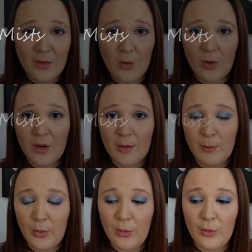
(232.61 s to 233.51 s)
or
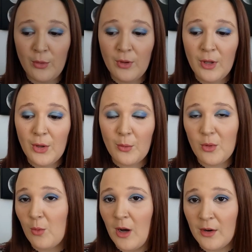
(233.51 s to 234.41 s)
bowl
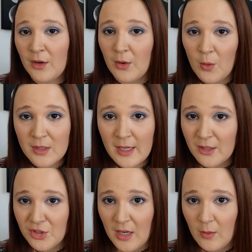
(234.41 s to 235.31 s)
with water or take
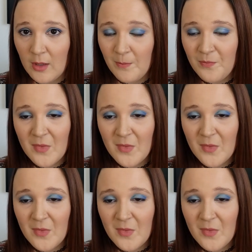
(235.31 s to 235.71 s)
a shower.